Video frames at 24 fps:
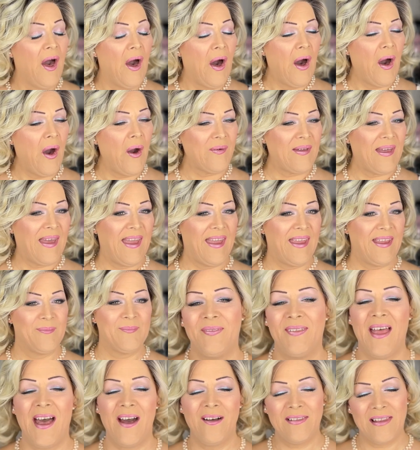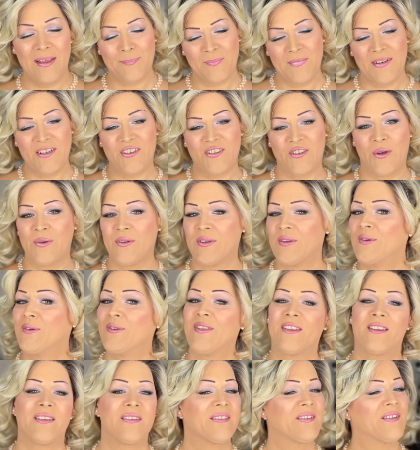Okay, now let me show you
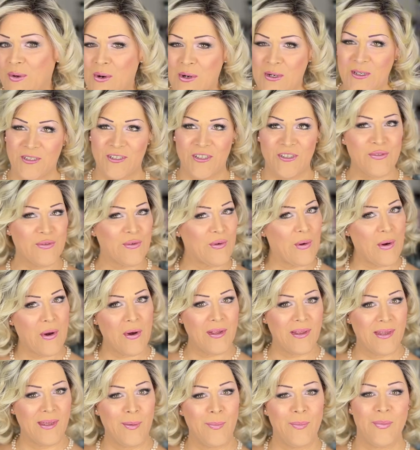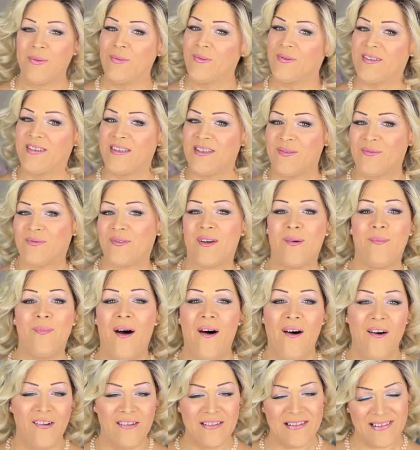this gorgeous curly beauty from
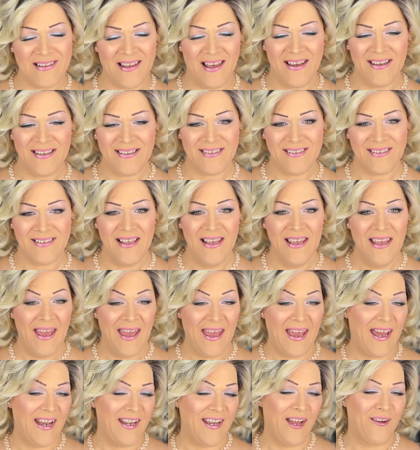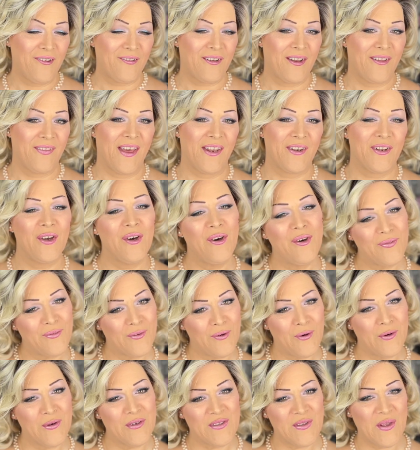all sides, and after that, of
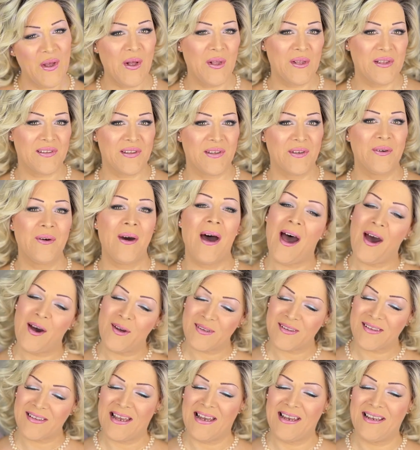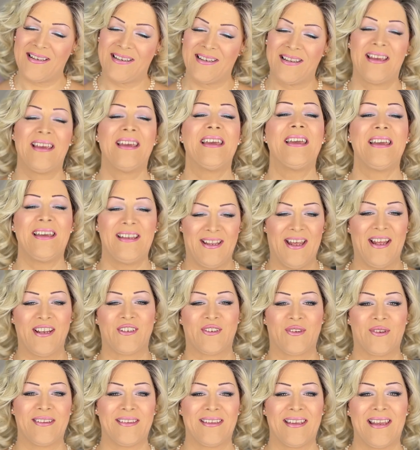course, also outside in
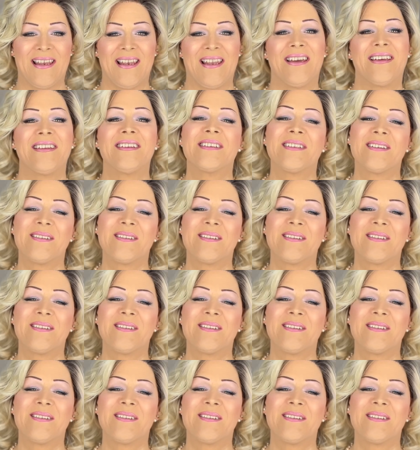natural daylight.